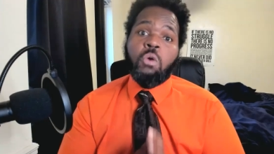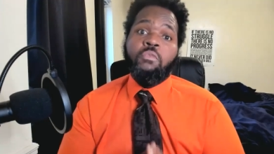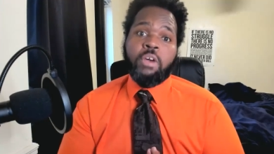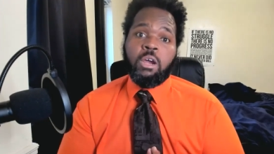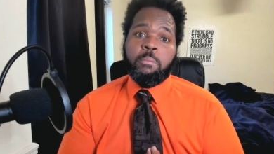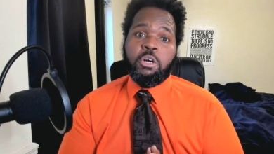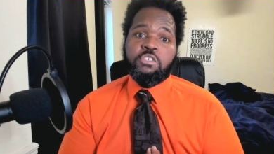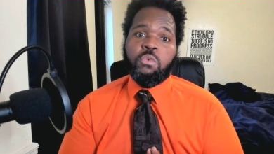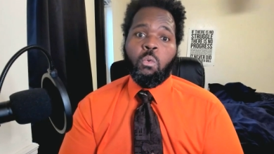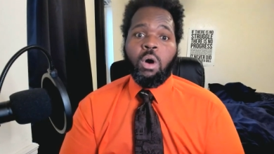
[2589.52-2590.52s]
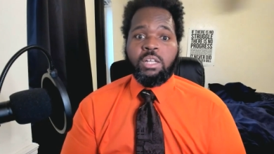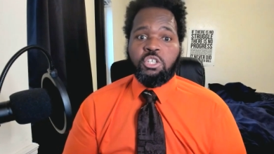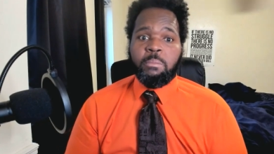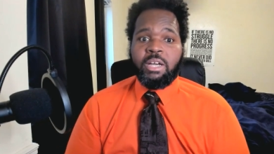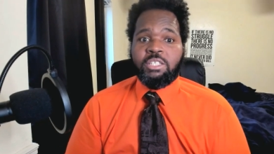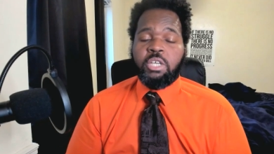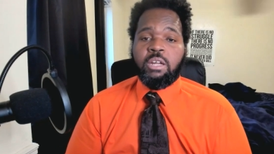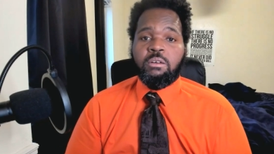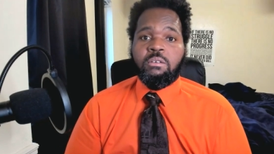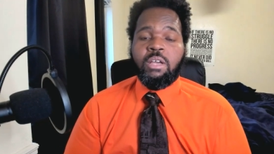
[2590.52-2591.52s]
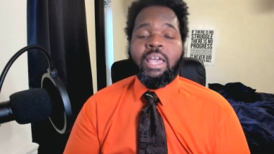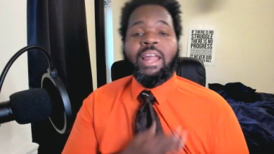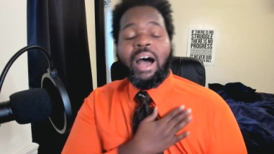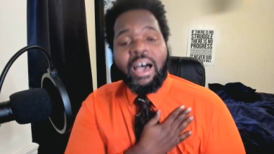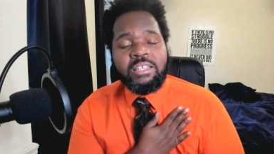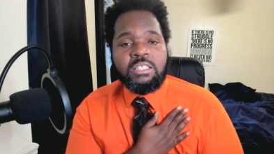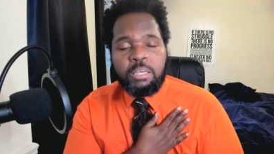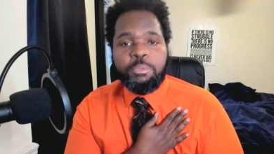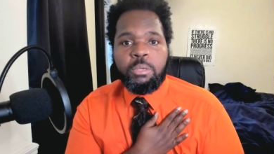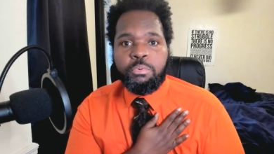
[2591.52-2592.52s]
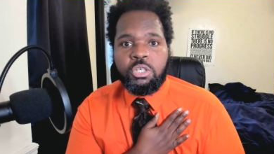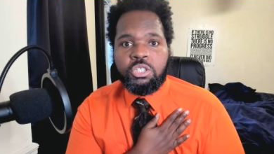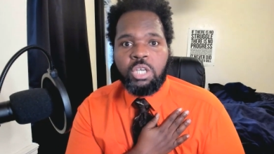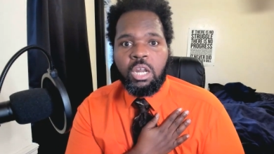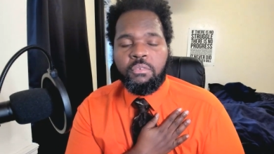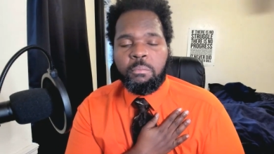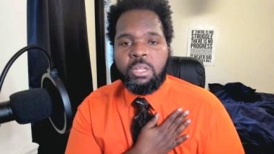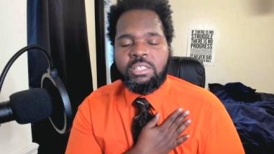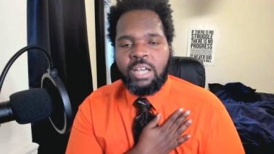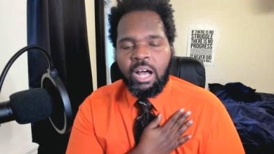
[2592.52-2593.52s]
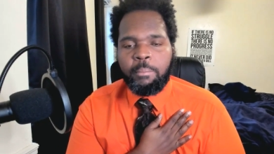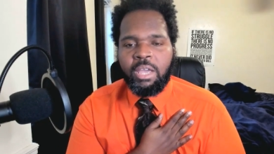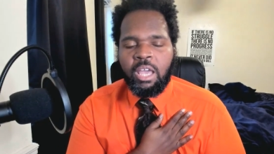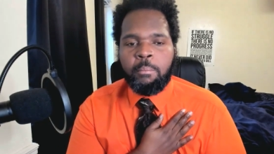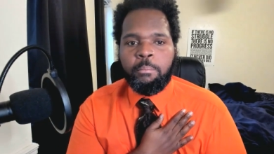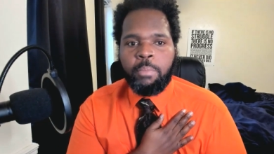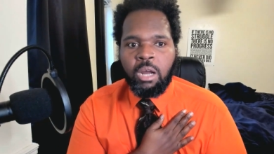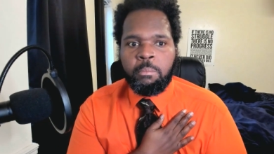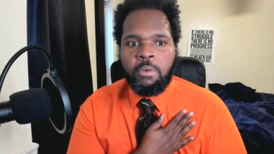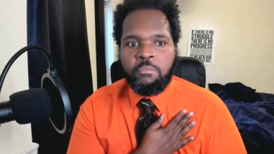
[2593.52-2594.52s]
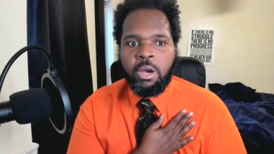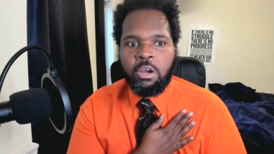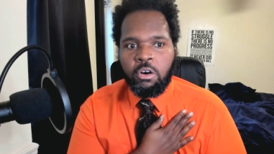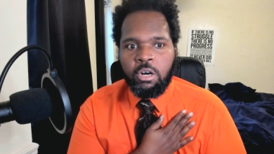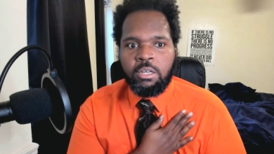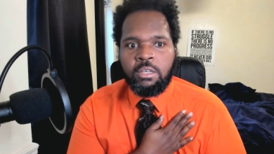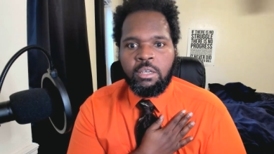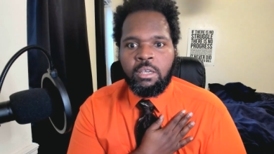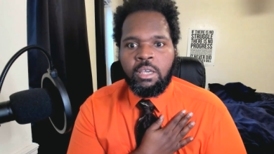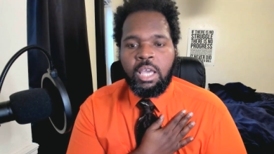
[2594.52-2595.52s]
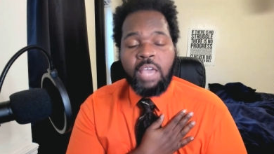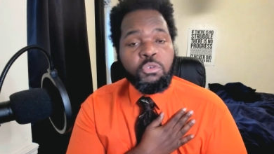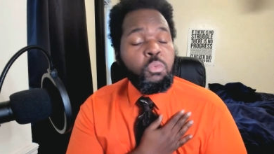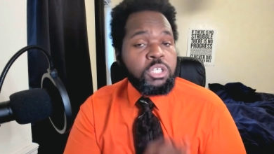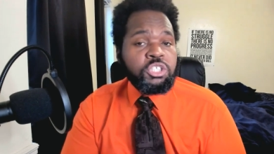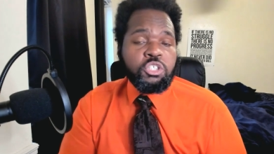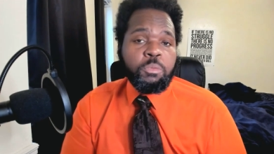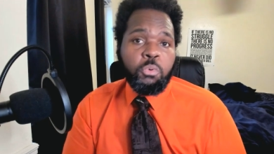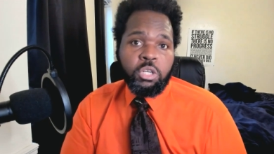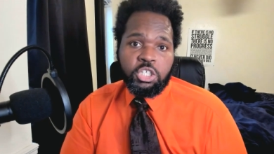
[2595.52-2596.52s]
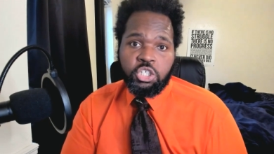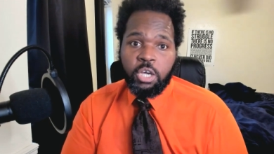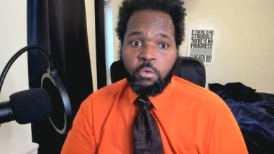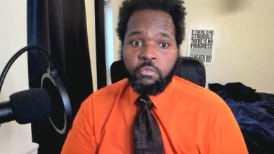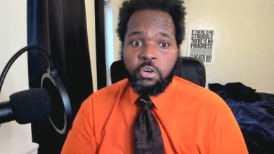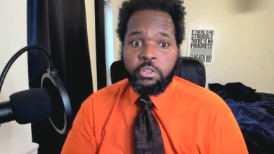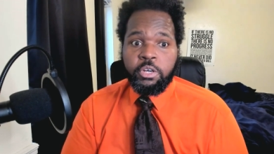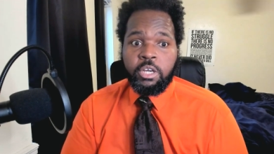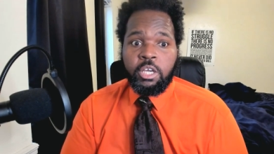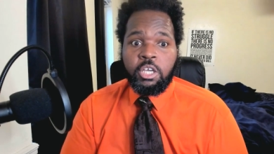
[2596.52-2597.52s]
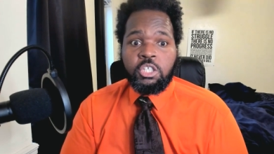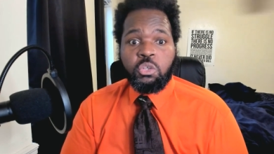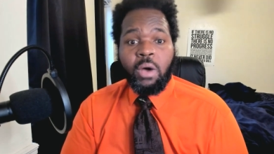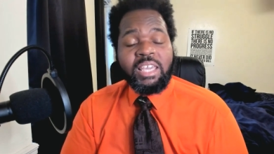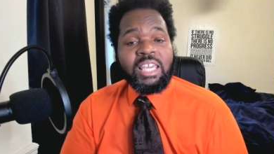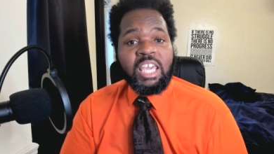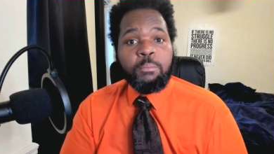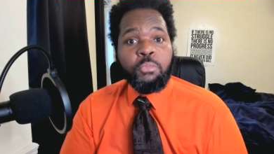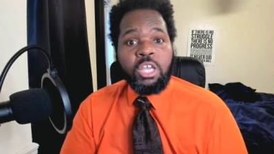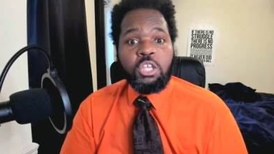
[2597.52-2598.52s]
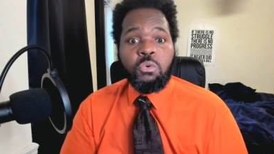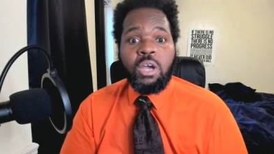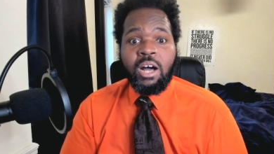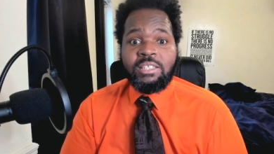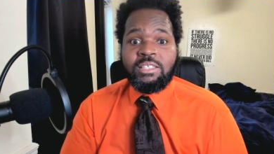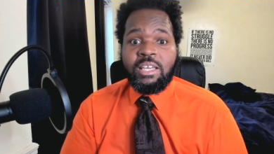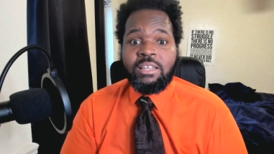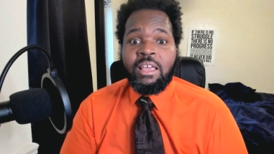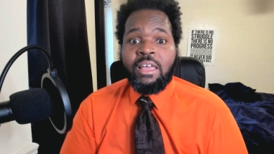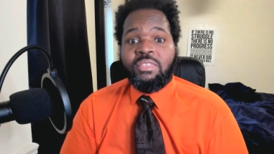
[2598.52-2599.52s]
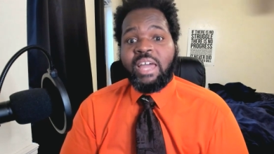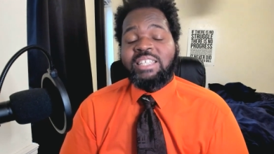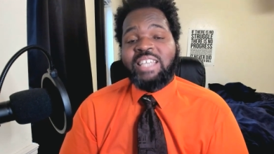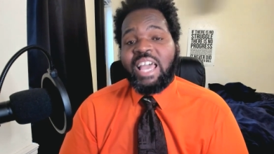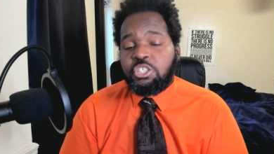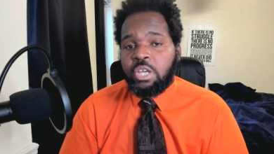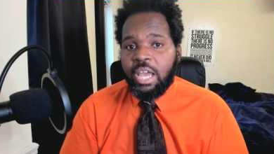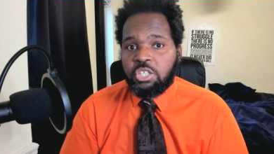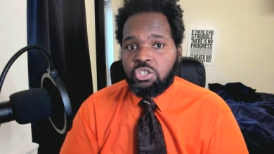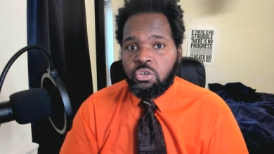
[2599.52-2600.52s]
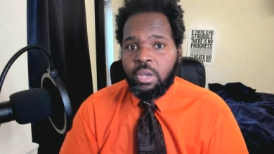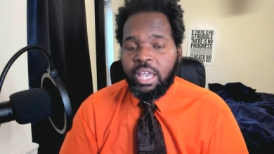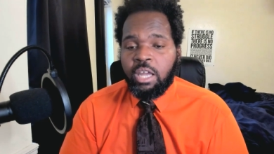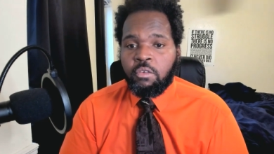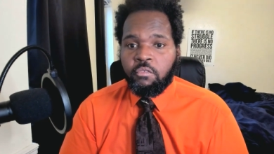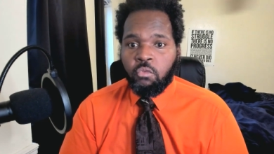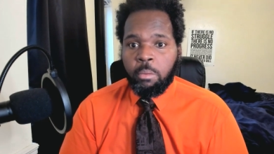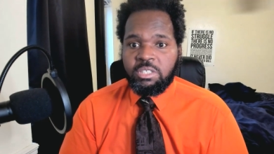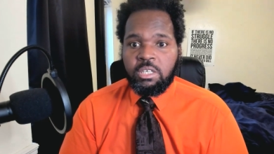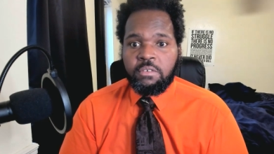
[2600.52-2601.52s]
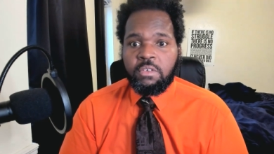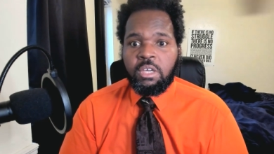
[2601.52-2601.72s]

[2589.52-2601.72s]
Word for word: very much for watching my channel, and I deeply appreciate it from the top and bottom of my heart. If you wish to support the channel further, so I can keep bringing you content that is educational and informative,